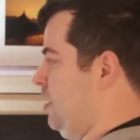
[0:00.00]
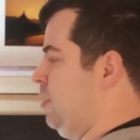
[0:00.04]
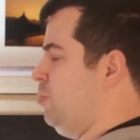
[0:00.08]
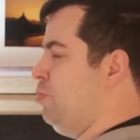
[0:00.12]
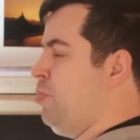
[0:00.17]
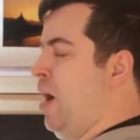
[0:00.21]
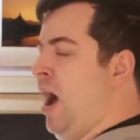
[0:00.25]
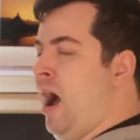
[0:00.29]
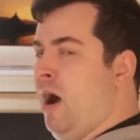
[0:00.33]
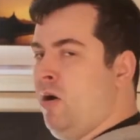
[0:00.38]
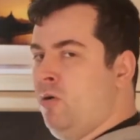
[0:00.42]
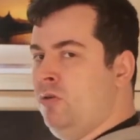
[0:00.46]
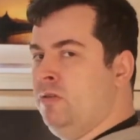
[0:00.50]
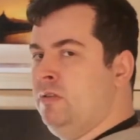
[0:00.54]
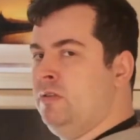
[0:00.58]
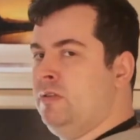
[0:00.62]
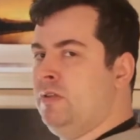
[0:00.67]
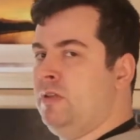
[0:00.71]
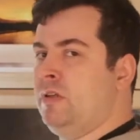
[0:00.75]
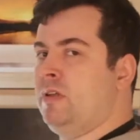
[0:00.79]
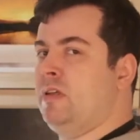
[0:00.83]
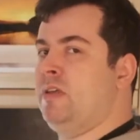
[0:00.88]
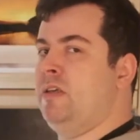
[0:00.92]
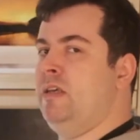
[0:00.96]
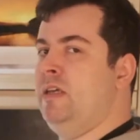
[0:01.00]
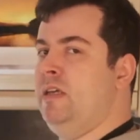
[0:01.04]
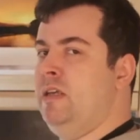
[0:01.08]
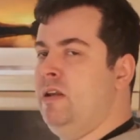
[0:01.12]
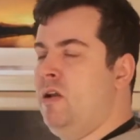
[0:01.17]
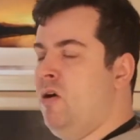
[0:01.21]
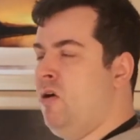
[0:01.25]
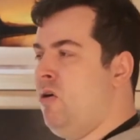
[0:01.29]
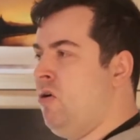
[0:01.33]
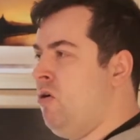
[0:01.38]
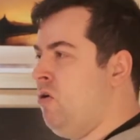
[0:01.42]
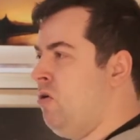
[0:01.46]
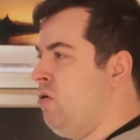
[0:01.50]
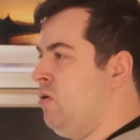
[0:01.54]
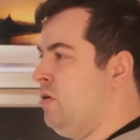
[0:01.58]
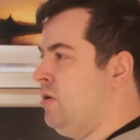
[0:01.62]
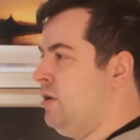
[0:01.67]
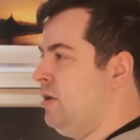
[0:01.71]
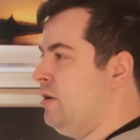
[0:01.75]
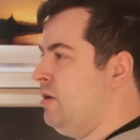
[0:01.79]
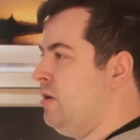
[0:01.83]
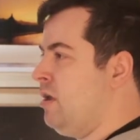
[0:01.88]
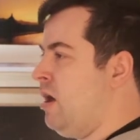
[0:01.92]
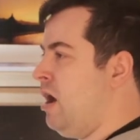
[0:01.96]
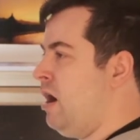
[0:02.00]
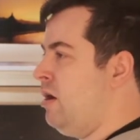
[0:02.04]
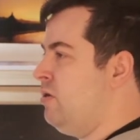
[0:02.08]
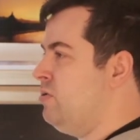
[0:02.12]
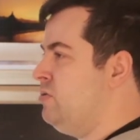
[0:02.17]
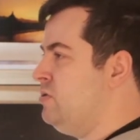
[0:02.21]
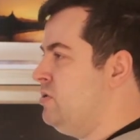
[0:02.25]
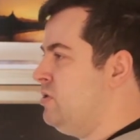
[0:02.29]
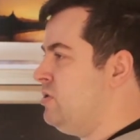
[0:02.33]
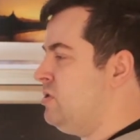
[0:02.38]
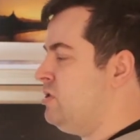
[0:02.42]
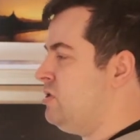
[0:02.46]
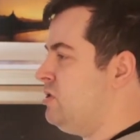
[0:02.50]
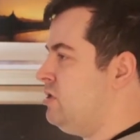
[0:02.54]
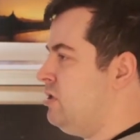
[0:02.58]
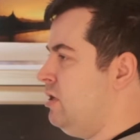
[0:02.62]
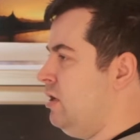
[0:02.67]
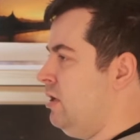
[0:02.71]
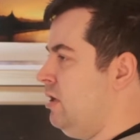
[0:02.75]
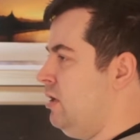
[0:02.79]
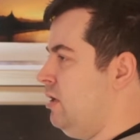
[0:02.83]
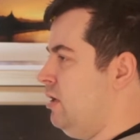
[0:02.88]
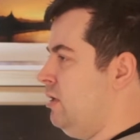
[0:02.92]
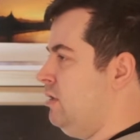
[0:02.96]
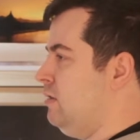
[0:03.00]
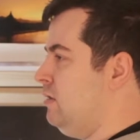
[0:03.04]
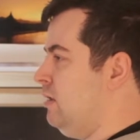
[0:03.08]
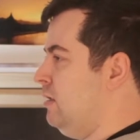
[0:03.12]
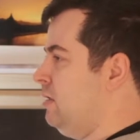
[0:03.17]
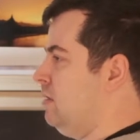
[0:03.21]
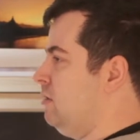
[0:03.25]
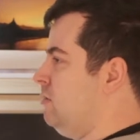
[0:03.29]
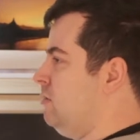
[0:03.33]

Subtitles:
pound, in kilo, in ounce, and in